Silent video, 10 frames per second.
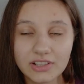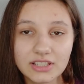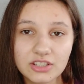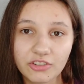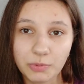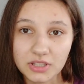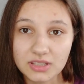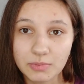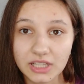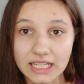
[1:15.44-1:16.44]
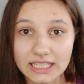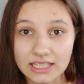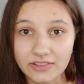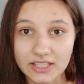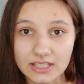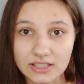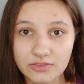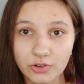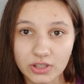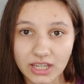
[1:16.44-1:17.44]
a list of possible activities
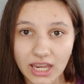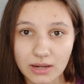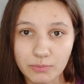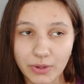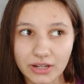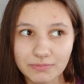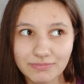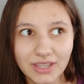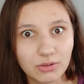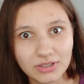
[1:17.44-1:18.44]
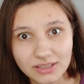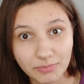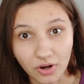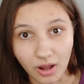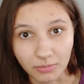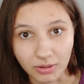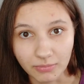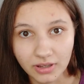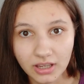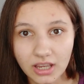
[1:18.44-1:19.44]
for the game, but there was a
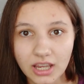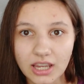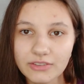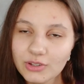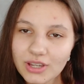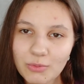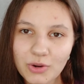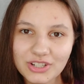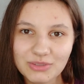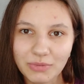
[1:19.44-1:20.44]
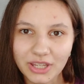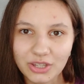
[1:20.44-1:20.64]
problem. If you have watched my